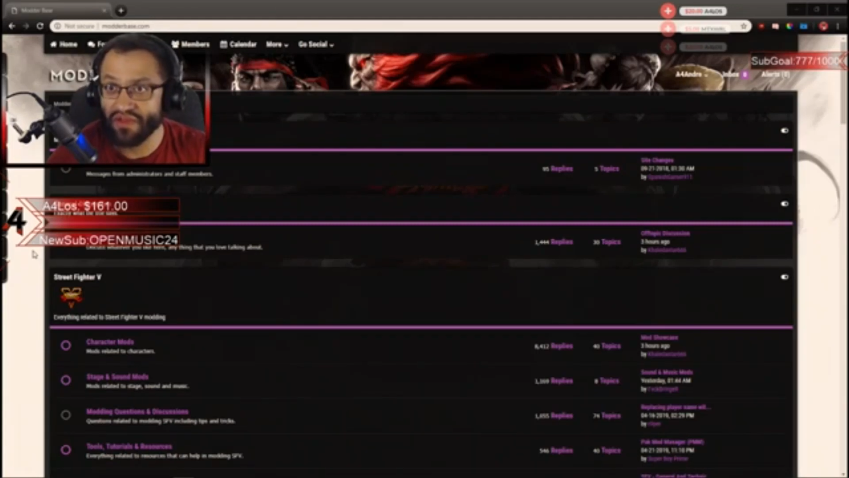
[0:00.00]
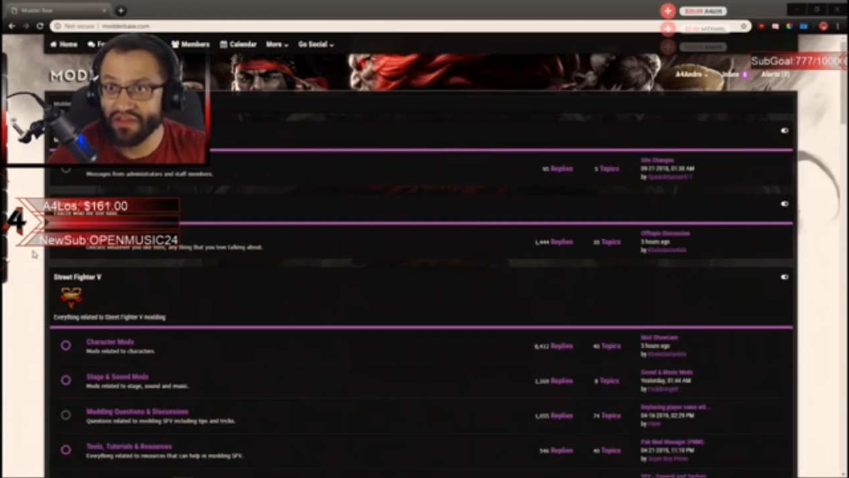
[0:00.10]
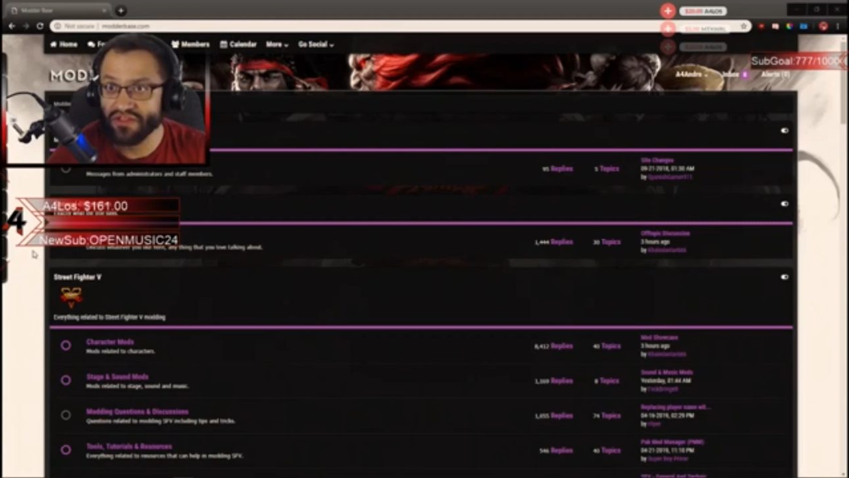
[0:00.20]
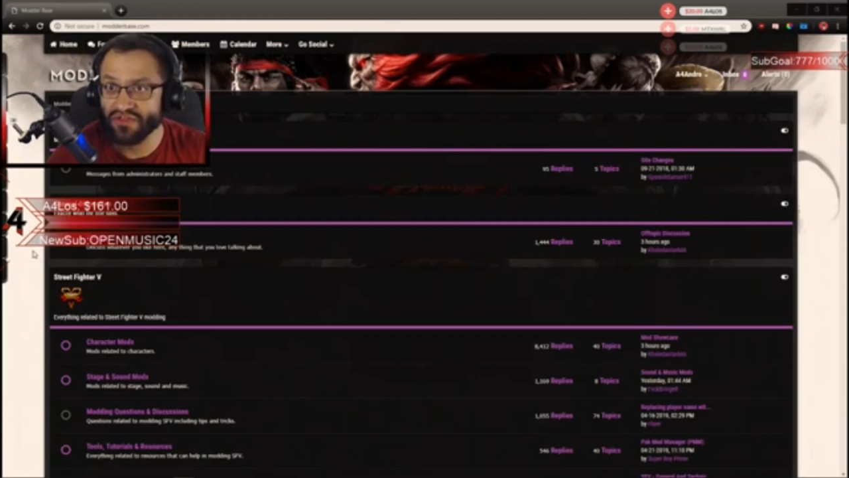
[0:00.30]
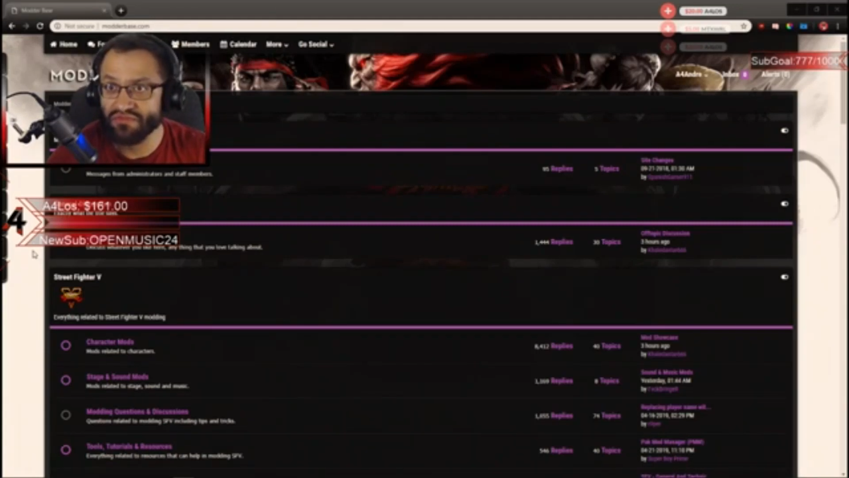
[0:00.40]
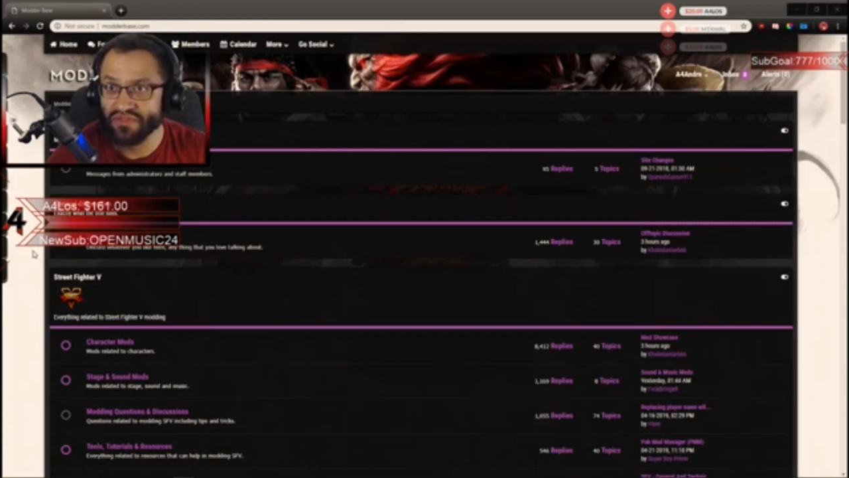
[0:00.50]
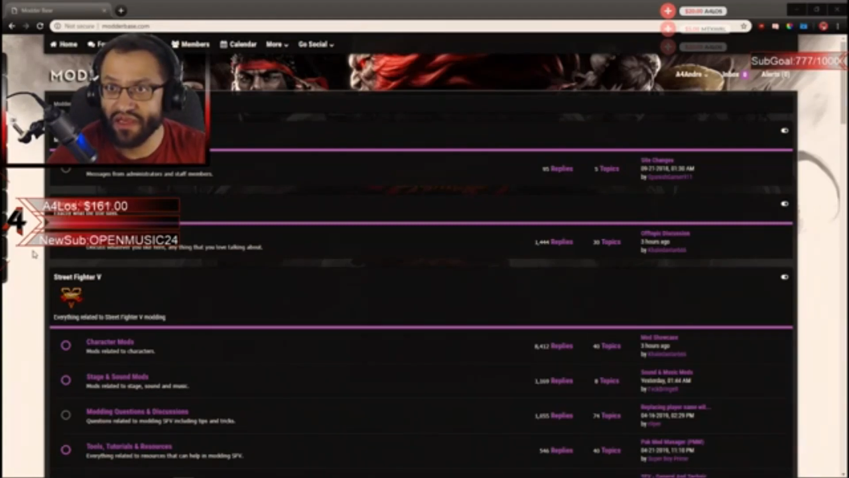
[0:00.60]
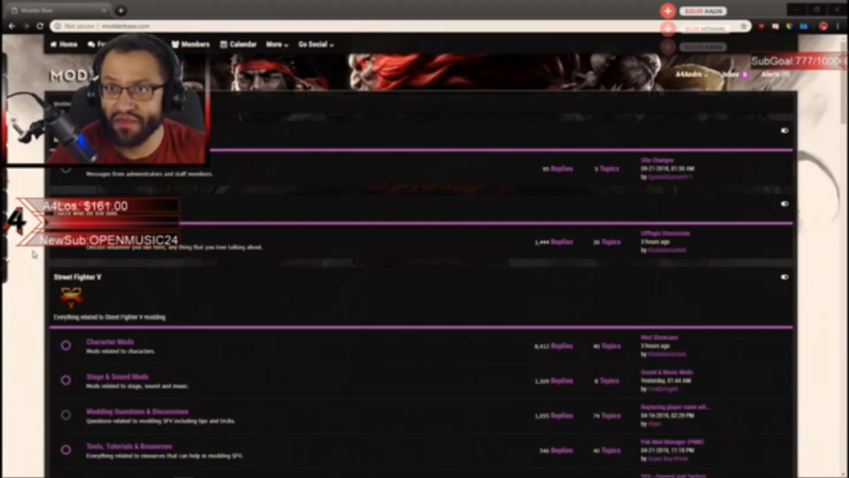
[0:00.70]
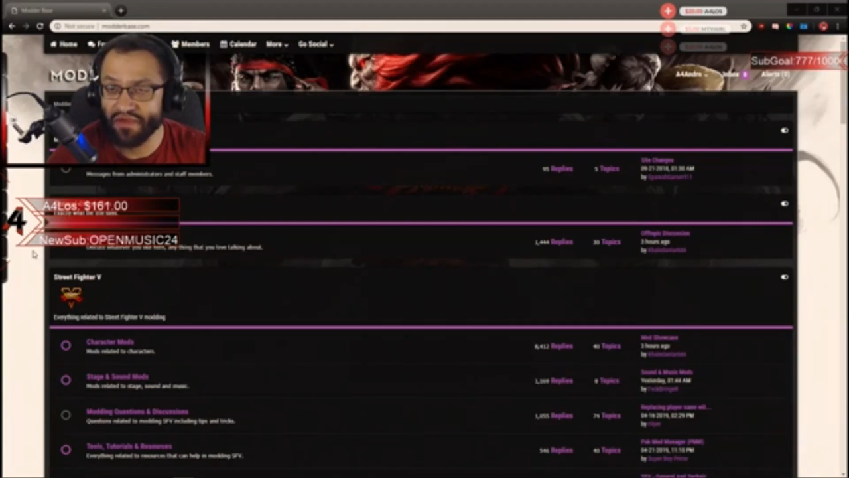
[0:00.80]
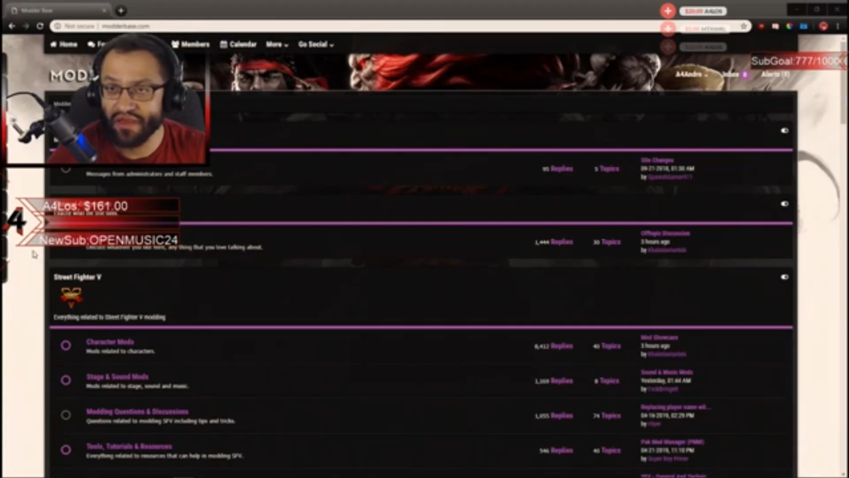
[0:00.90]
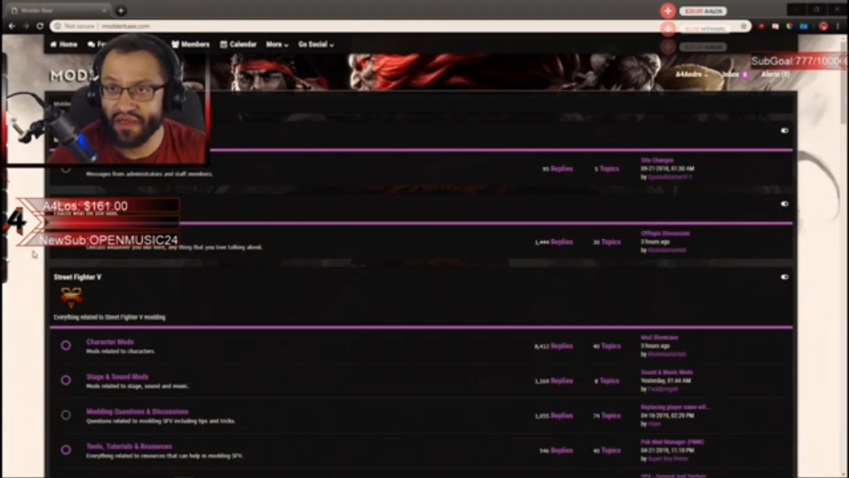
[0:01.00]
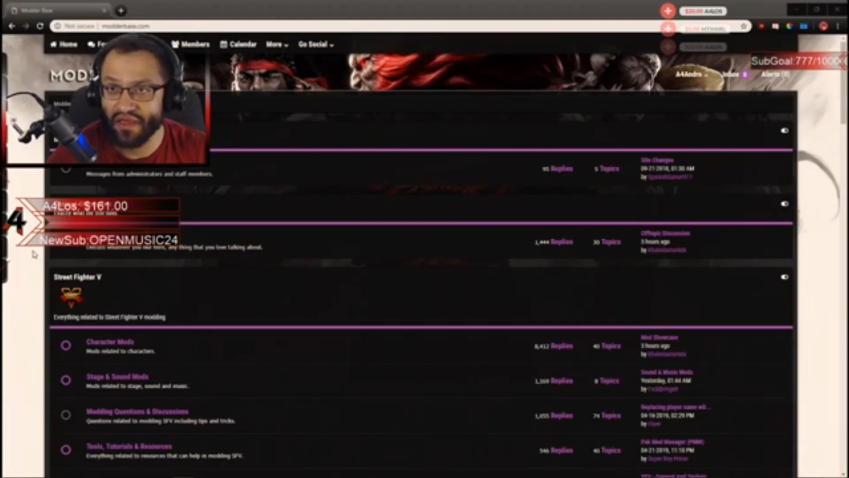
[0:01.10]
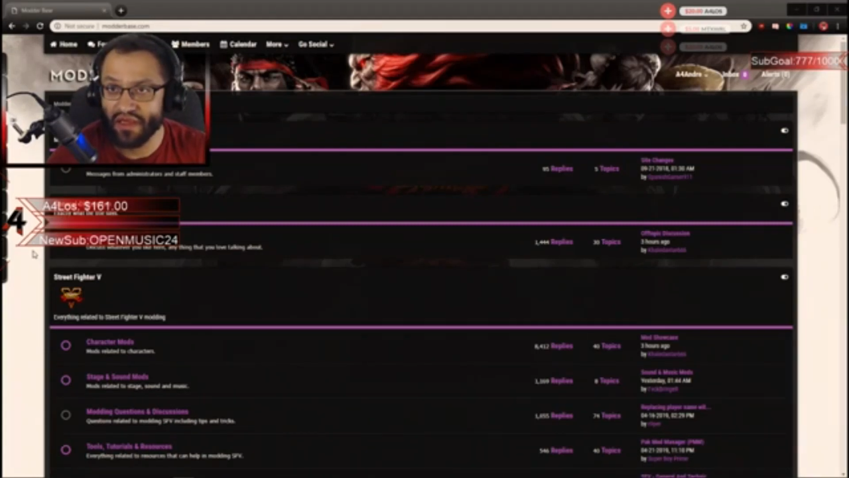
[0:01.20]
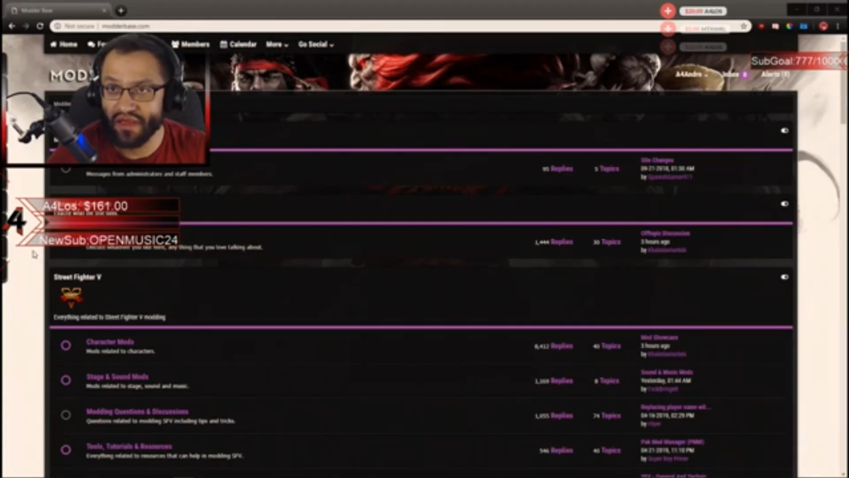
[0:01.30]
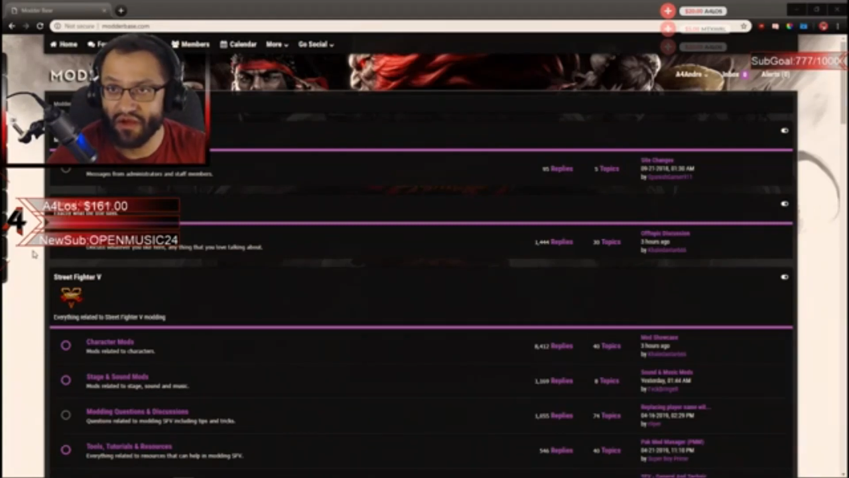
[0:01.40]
got the stream time at